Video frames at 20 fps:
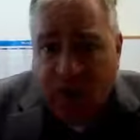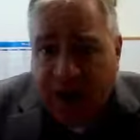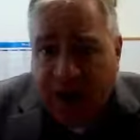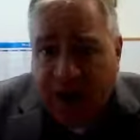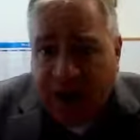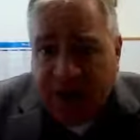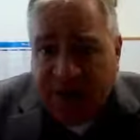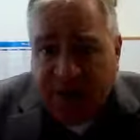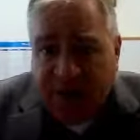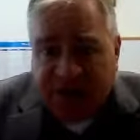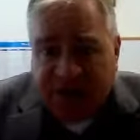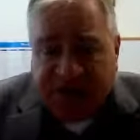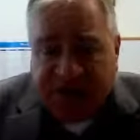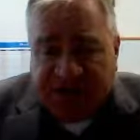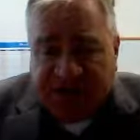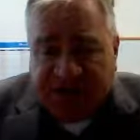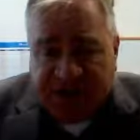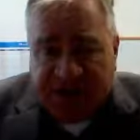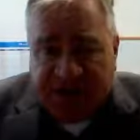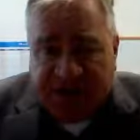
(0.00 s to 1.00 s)
Why do we
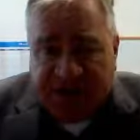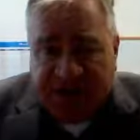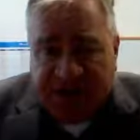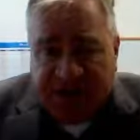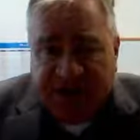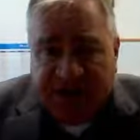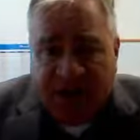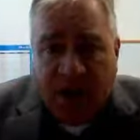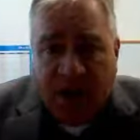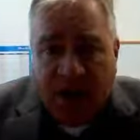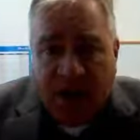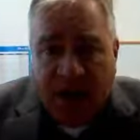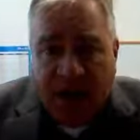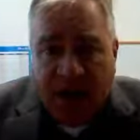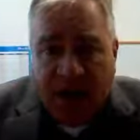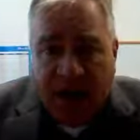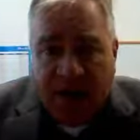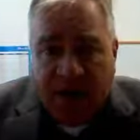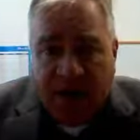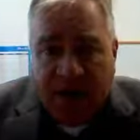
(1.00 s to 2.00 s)
see
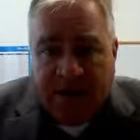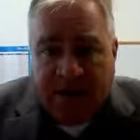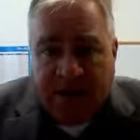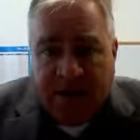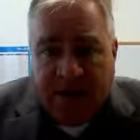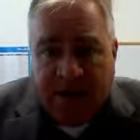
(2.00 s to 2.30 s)
a